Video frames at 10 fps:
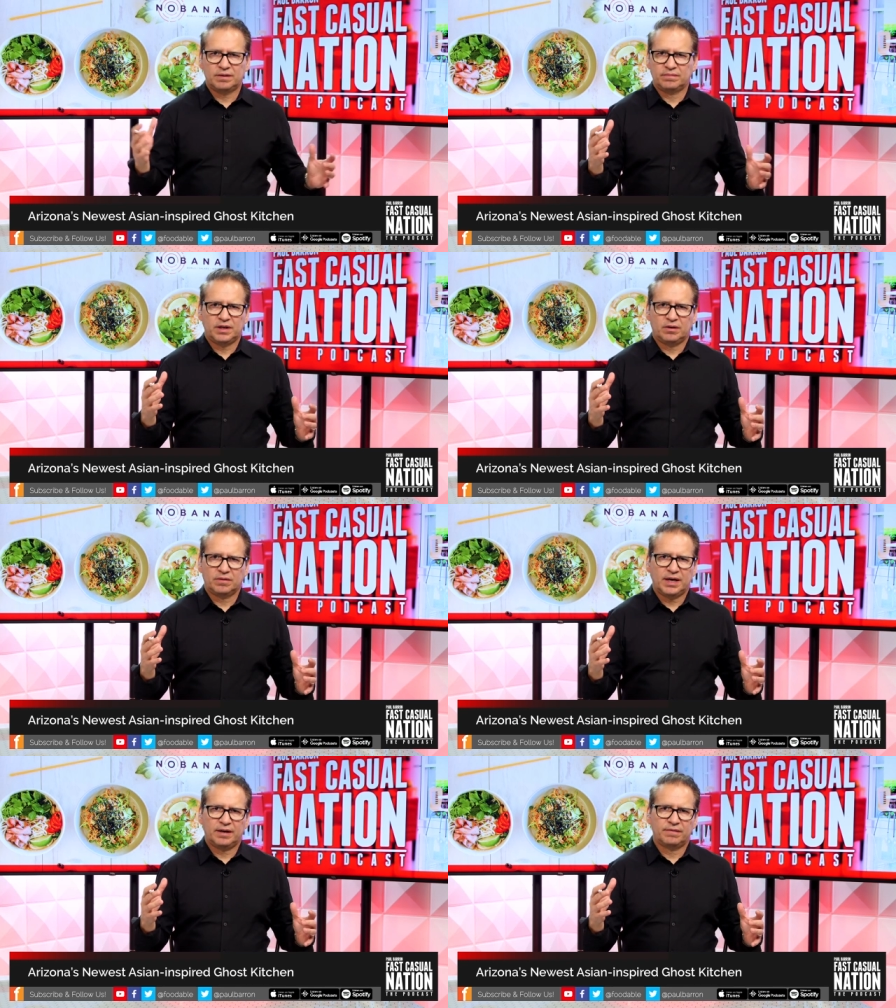you know,
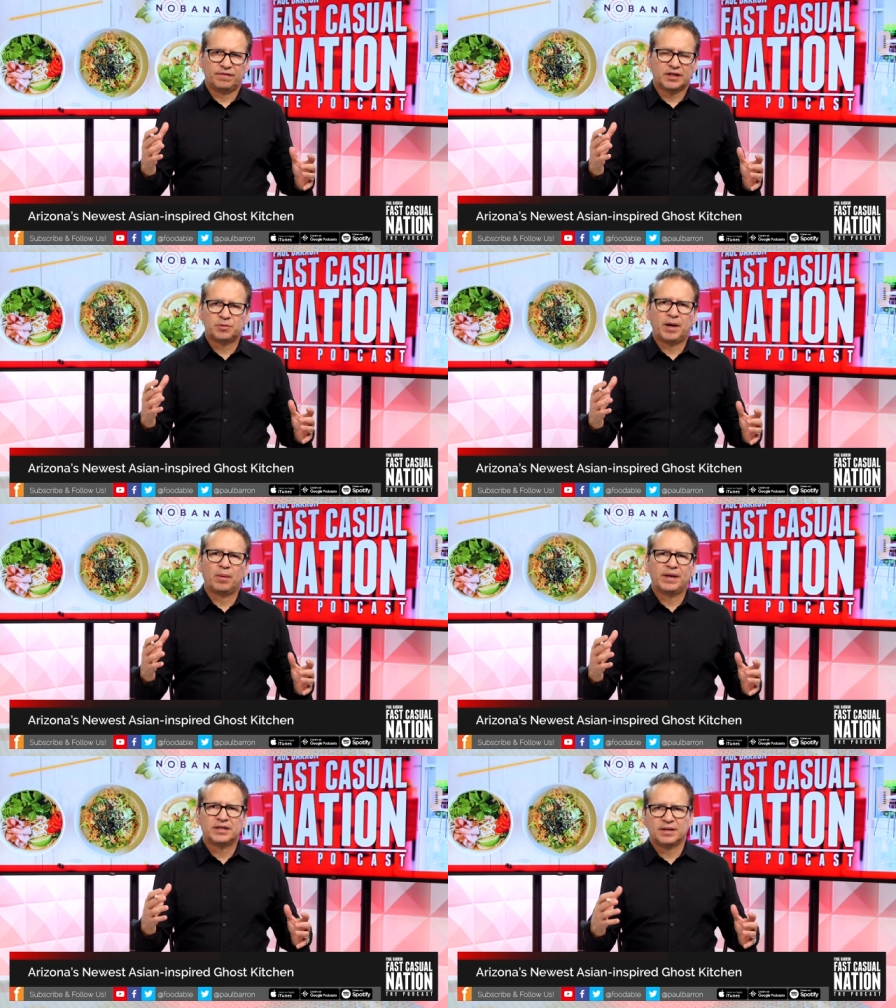kind of
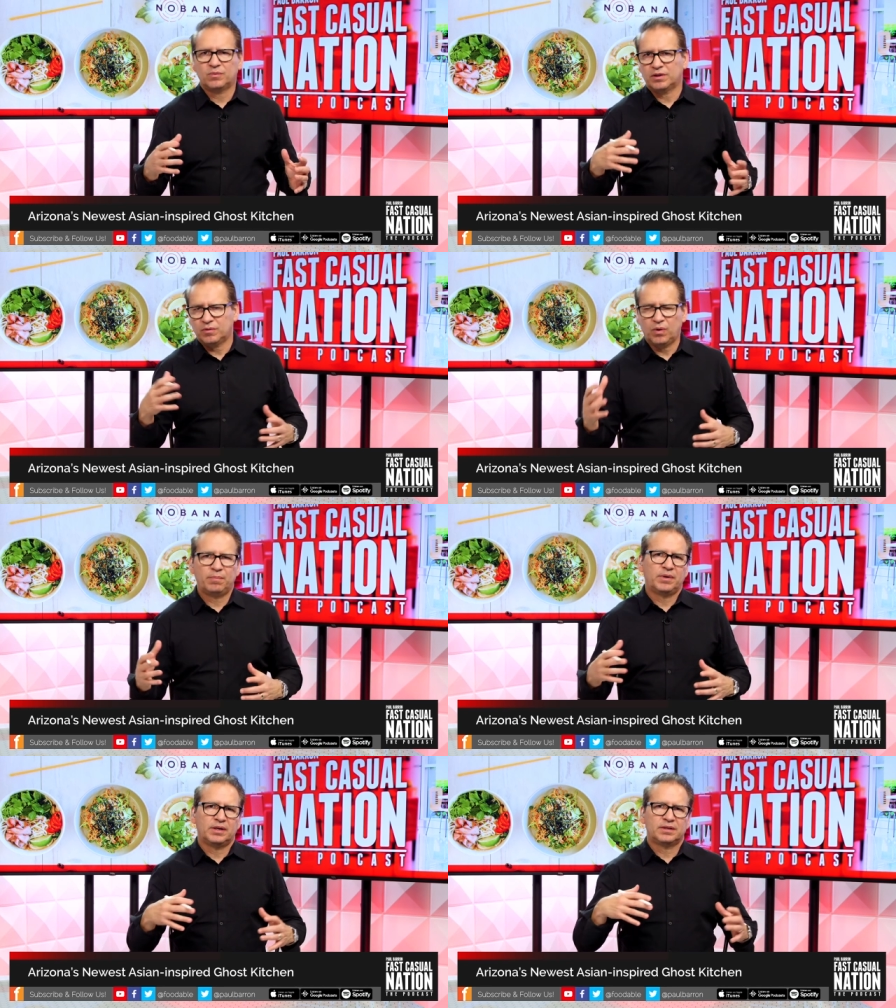experimenting with
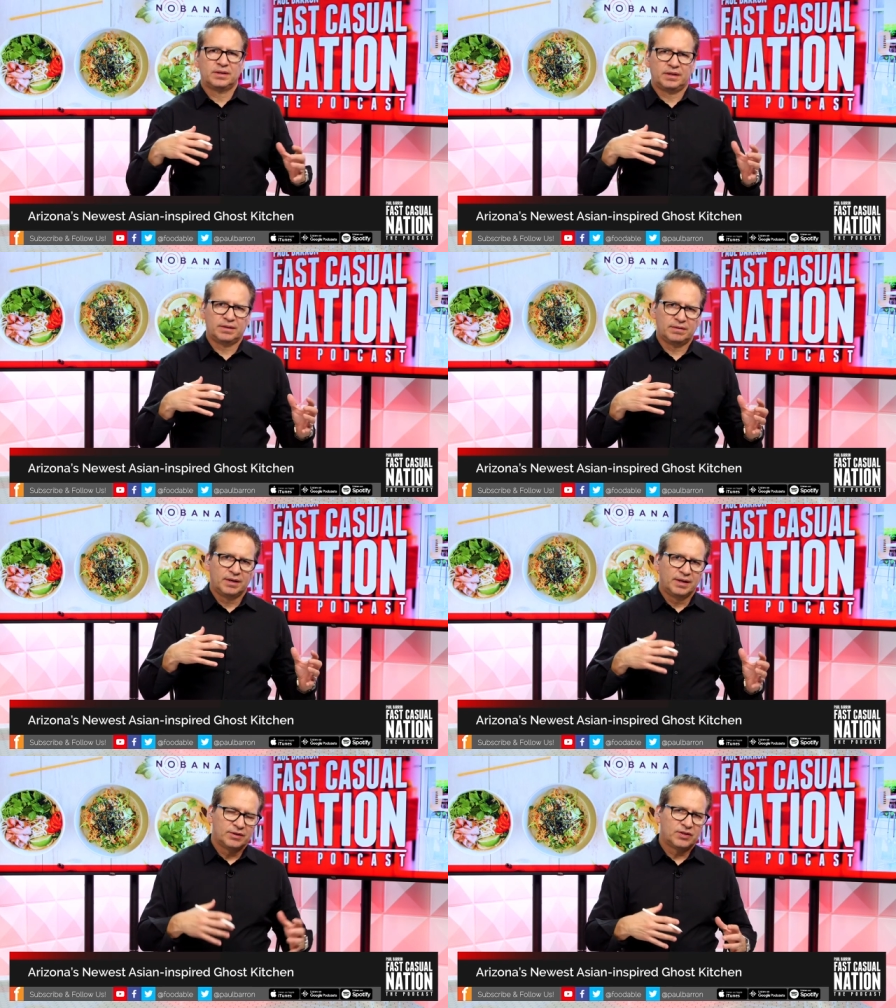equipment and
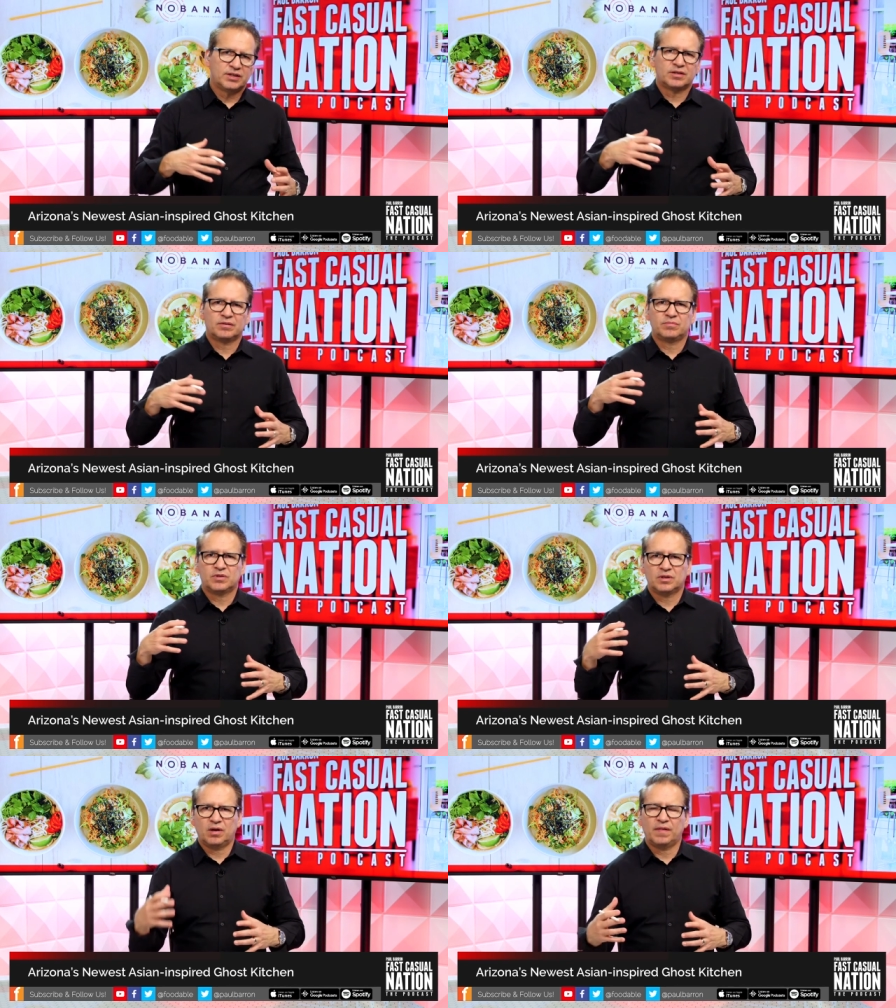
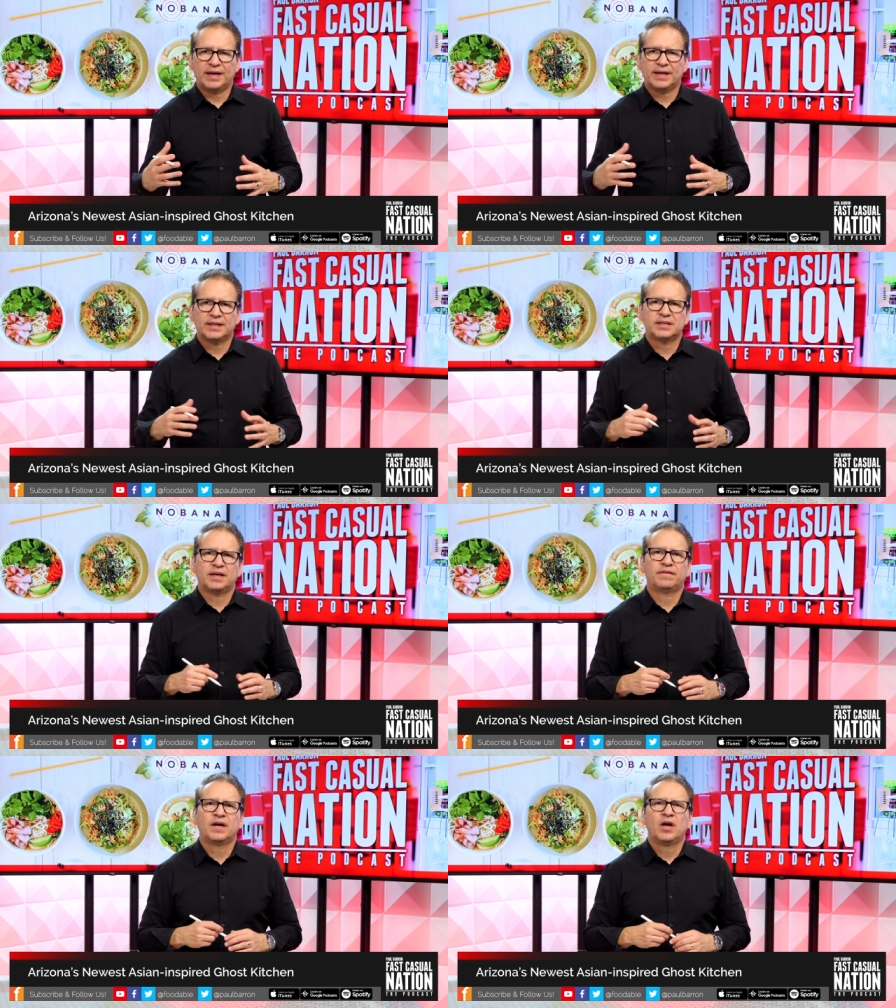systems and all that kind of
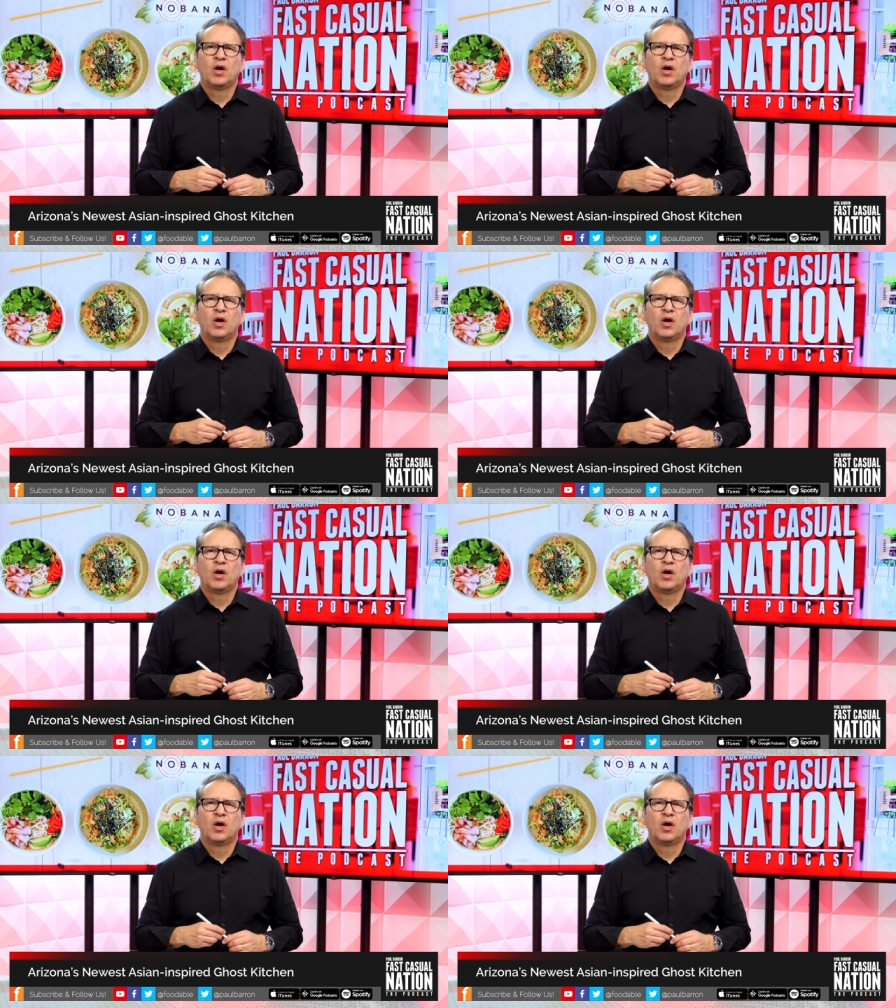stuff.